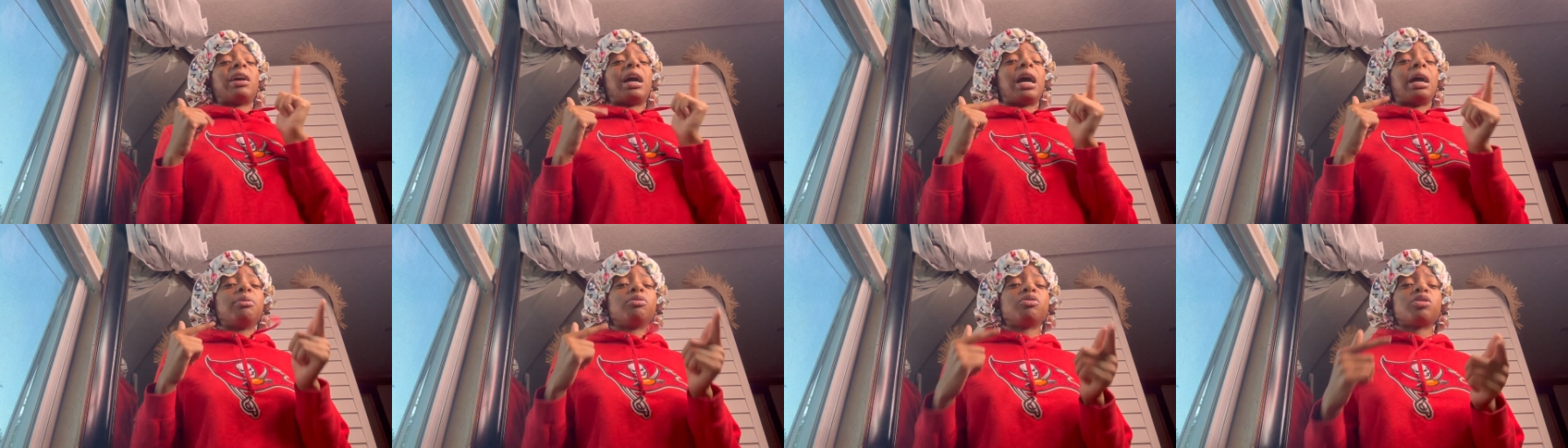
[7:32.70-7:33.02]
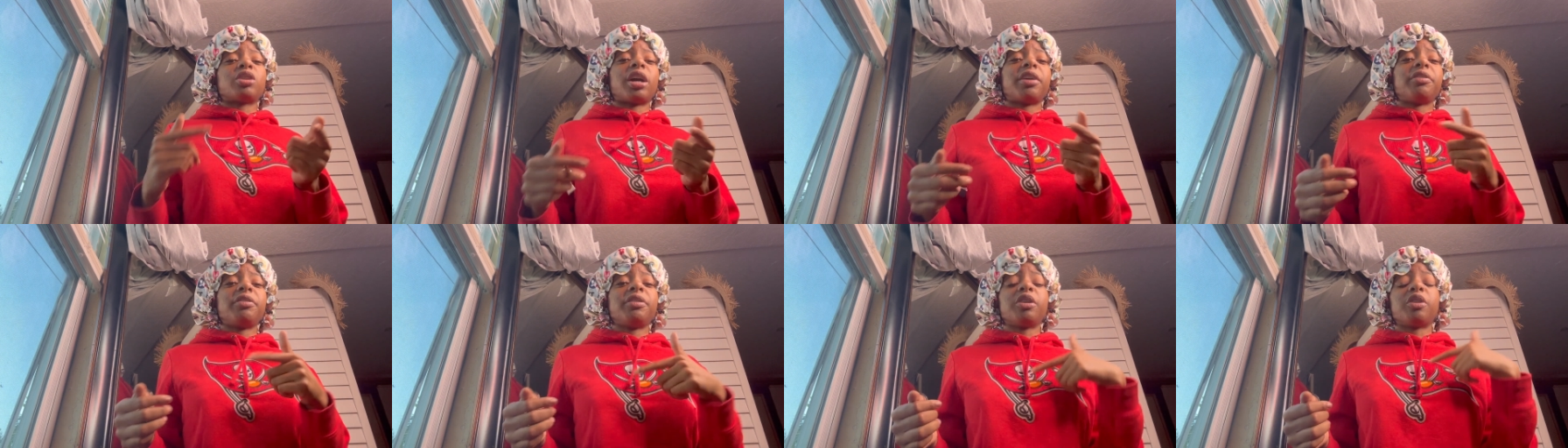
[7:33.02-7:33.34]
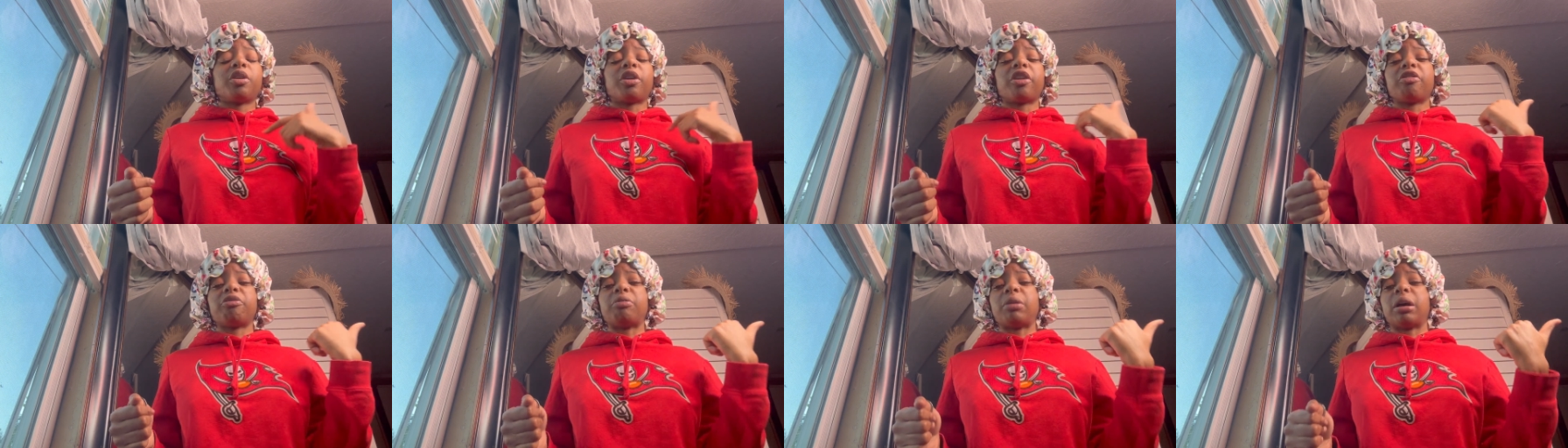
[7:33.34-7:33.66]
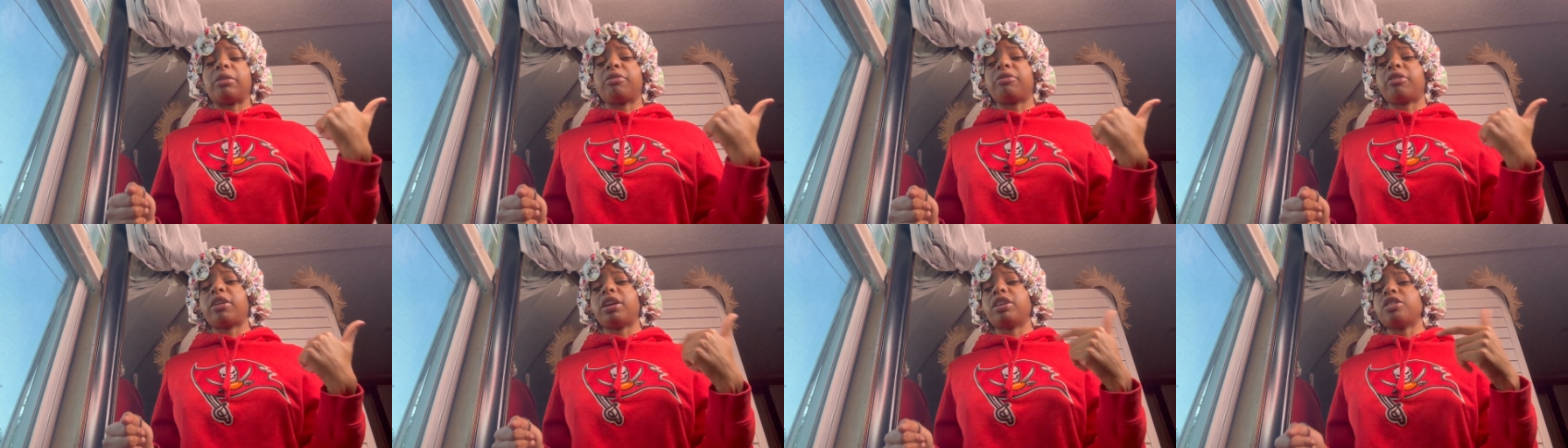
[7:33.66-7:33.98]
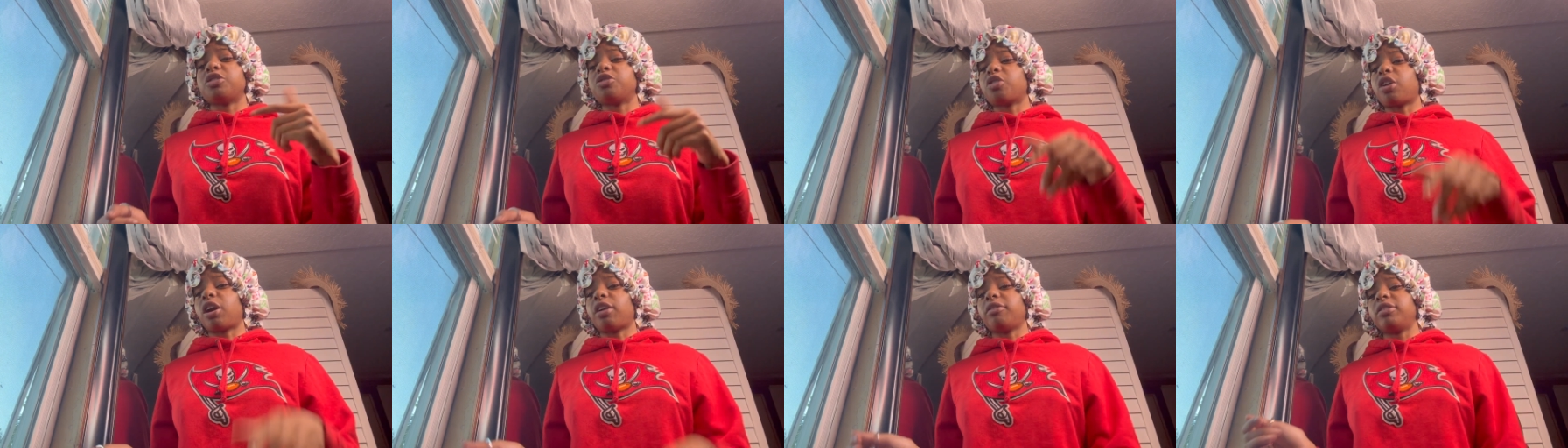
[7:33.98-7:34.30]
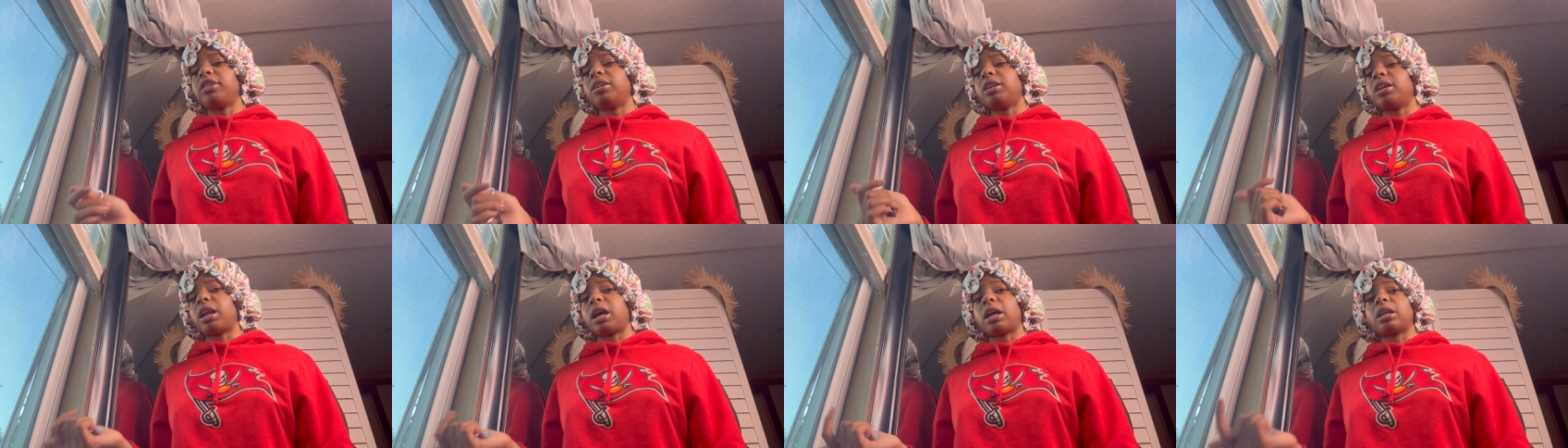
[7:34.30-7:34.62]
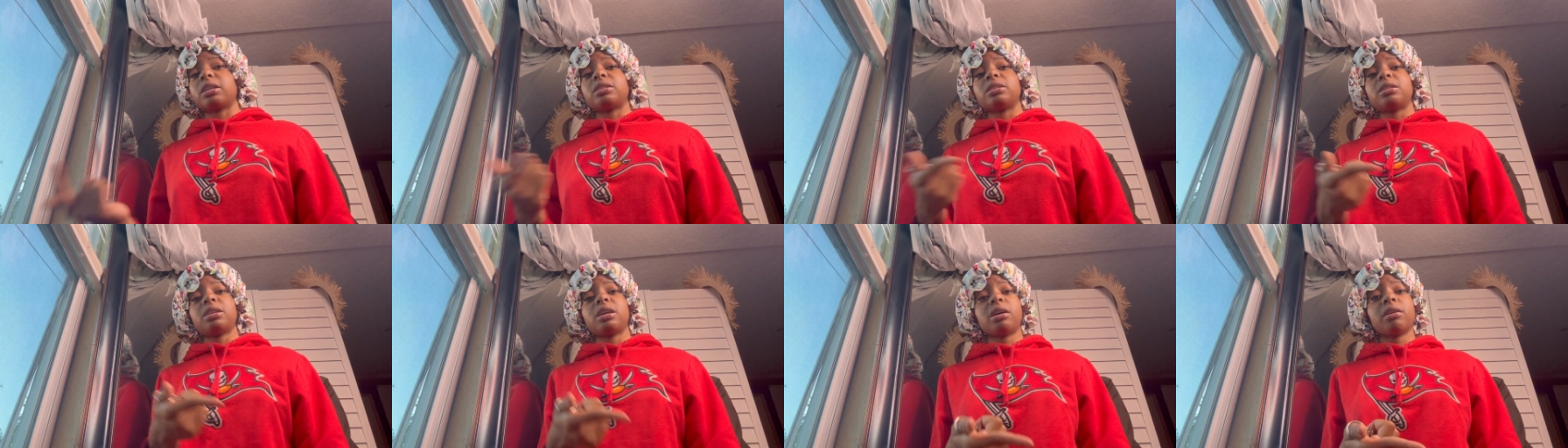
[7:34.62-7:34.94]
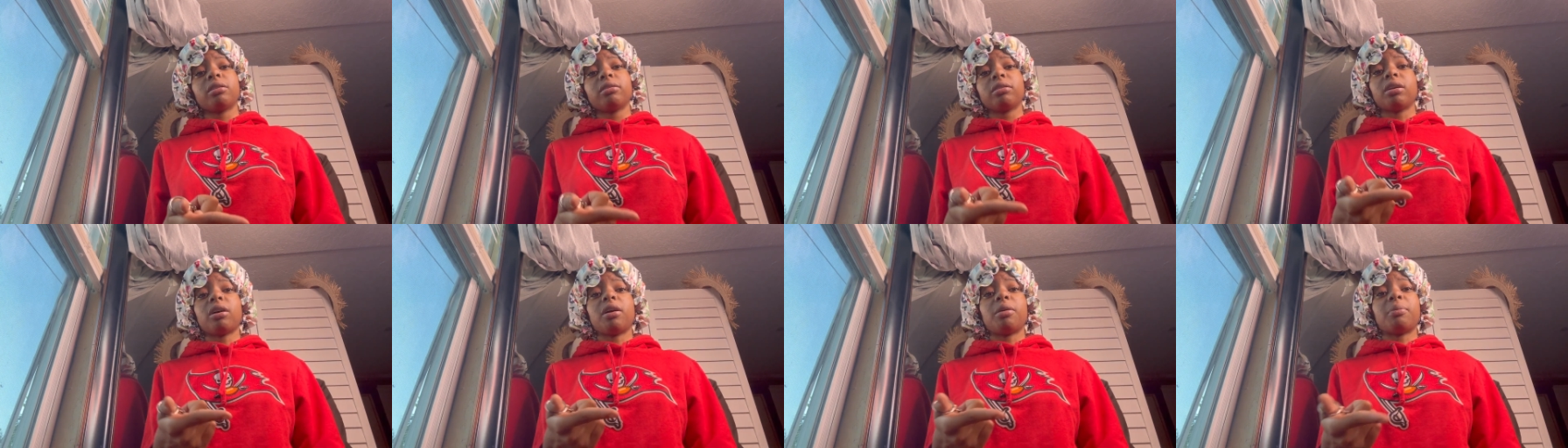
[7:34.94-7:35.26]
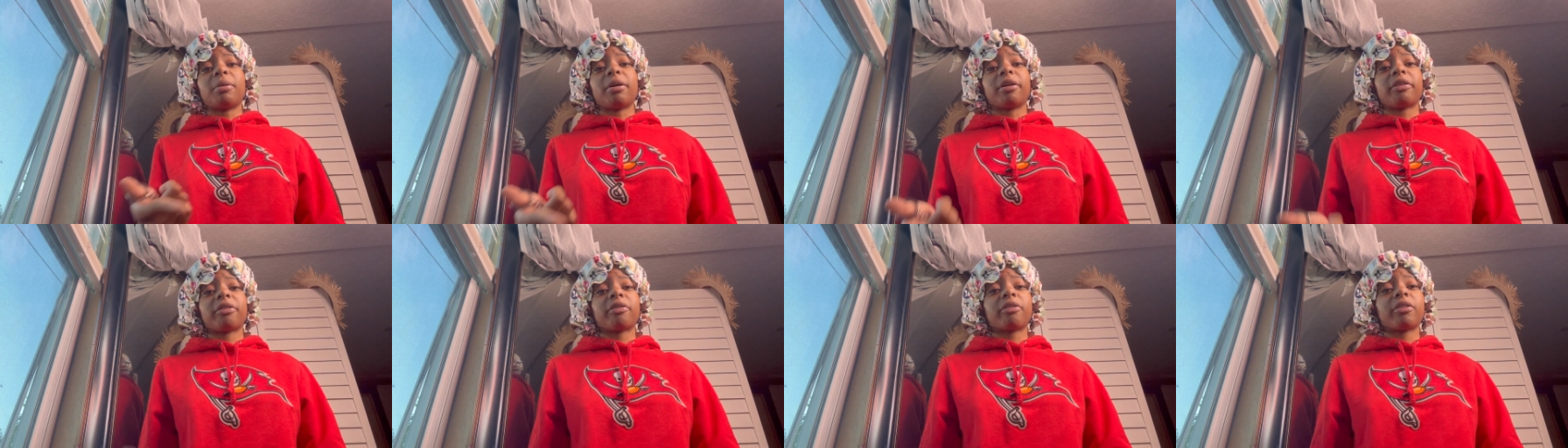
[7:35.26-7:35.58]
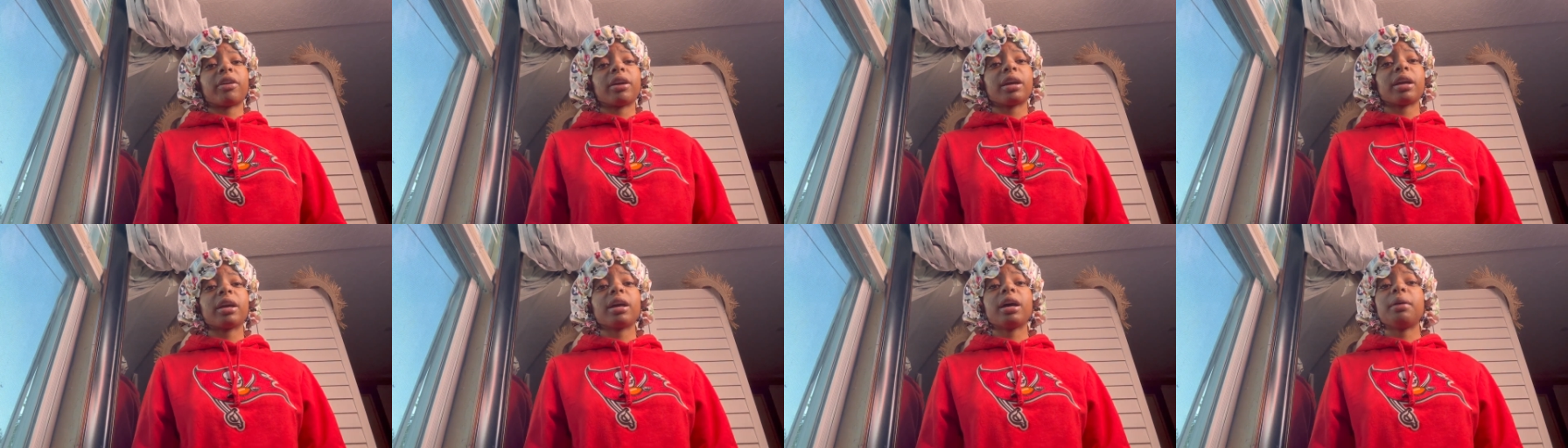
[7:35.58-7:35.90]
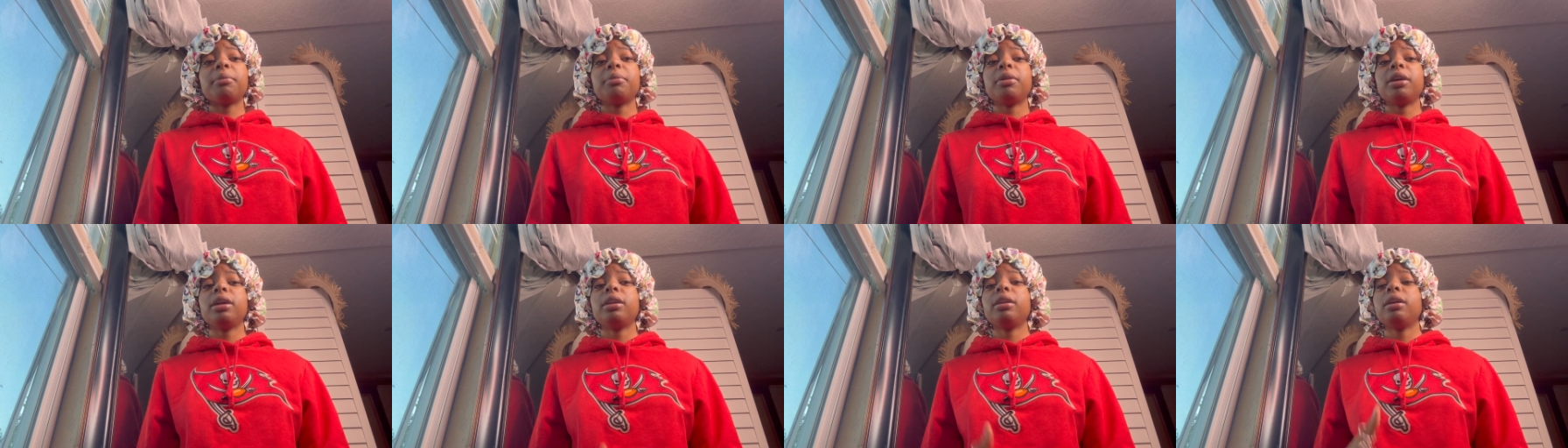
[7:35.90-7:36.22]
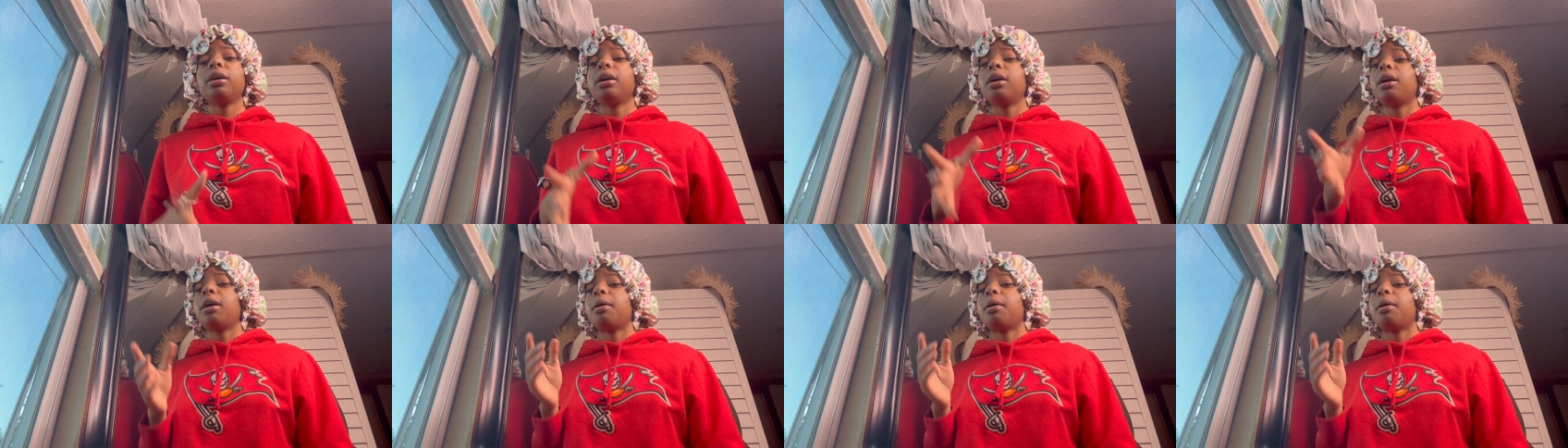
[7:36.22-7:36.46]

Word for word: I'm driving or if my friend's driving. Did I tell y'all my friend coming?